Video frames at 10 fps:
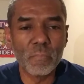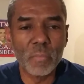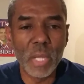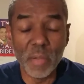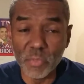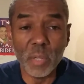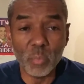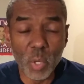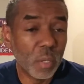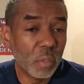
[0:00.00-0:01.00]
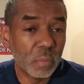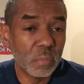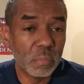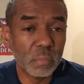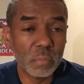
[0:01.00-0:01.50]
I've done well.
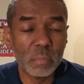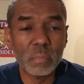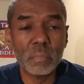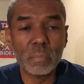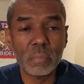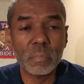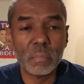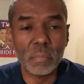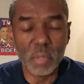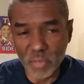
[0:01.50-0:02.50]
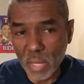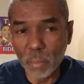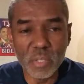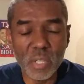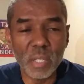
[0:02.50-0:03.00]
My
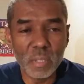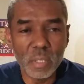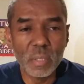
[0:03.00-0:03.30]
family's healthy.